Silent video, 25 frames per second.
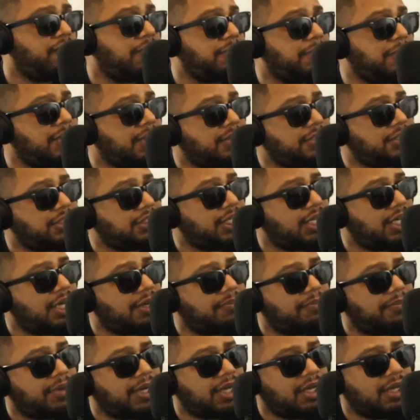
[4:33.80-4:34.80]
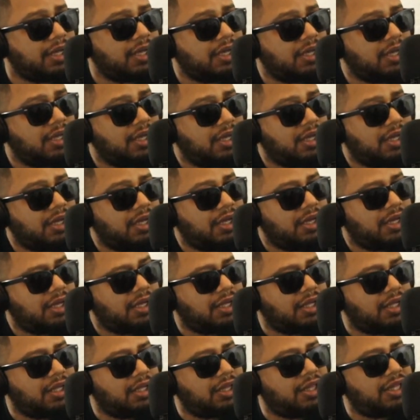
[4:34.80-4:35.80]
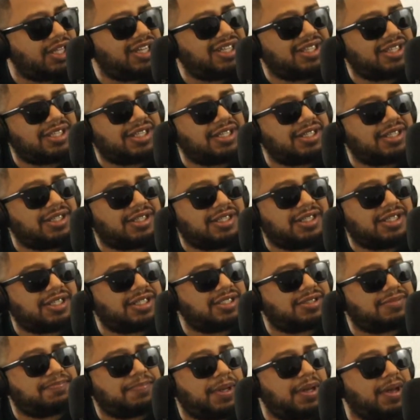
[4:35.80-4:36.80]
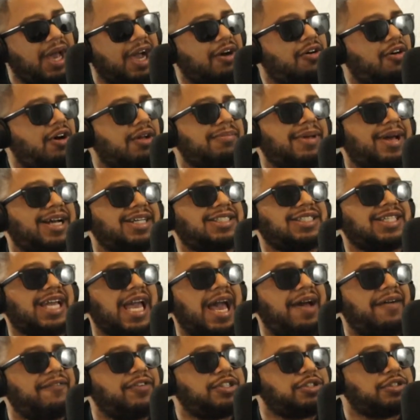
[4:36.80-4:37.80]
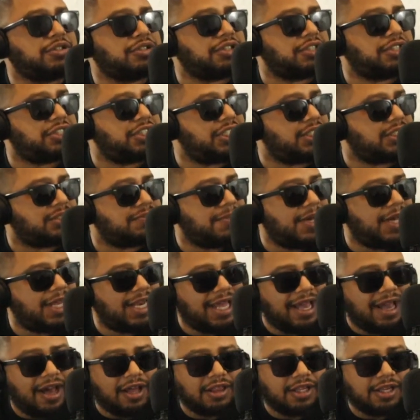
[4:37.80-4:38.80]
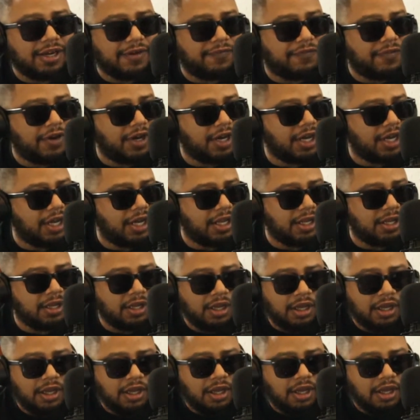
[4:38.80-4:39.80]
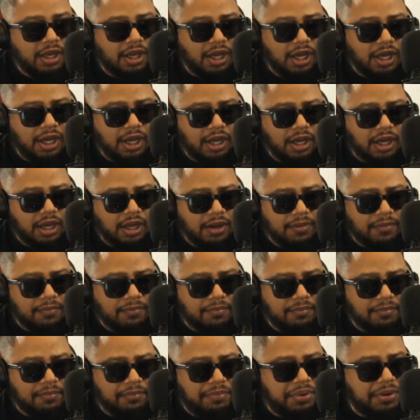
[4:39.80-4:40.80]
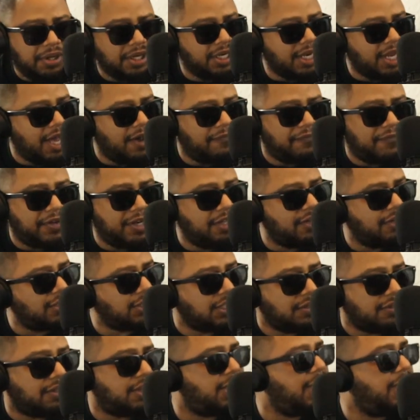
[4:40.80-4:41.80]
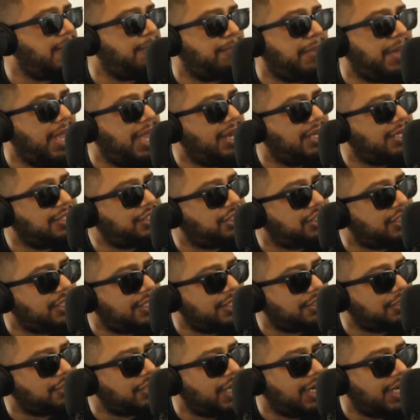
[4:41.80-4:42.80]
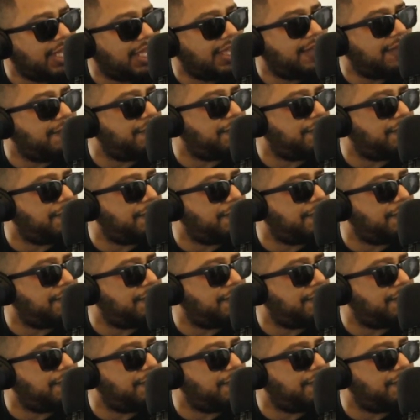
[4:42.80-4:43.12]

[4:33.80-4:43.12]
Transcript: them. You know what I'm saying? But these people, I call my scavengers and shits, man. They out there fucking putting out videos of clickbait and shit, trying to get